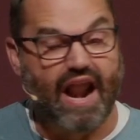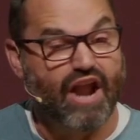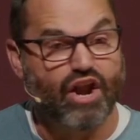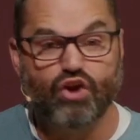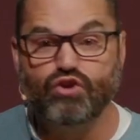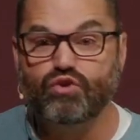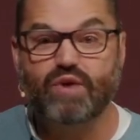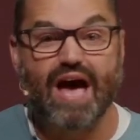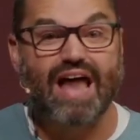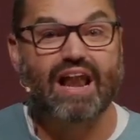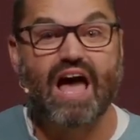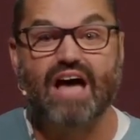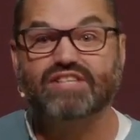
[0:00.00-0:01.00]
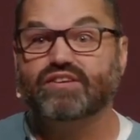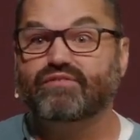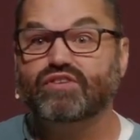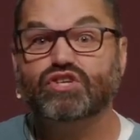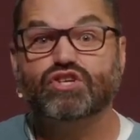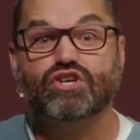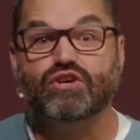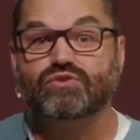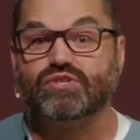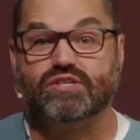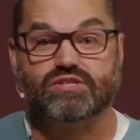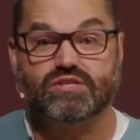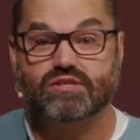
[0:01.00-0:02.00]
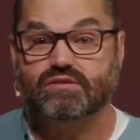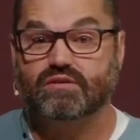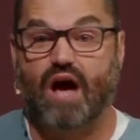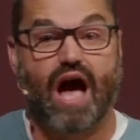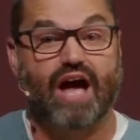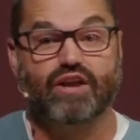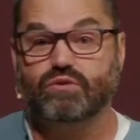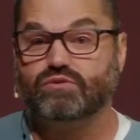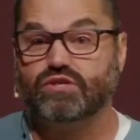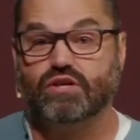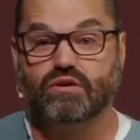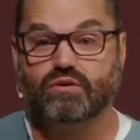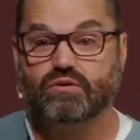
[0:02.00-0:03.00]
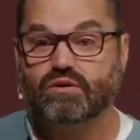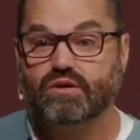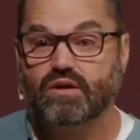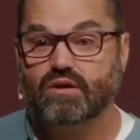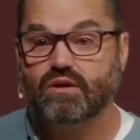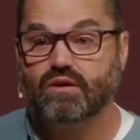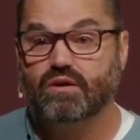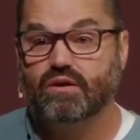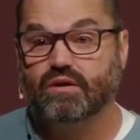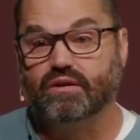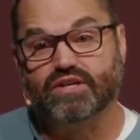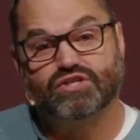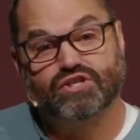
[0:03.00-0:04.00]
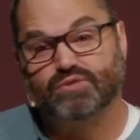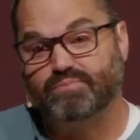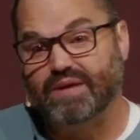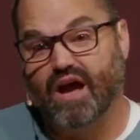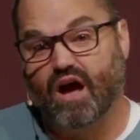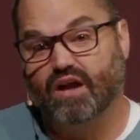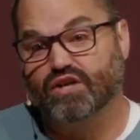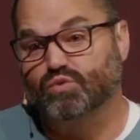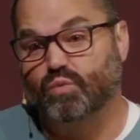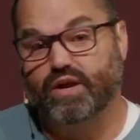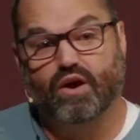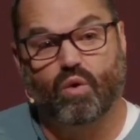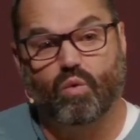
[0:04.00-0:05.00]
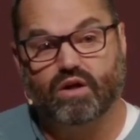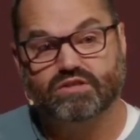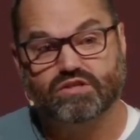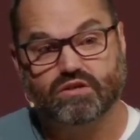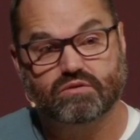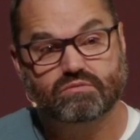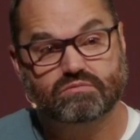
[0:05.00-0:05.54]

I know you got lots of excuses. I do too. Let's just be honest, we don't want to.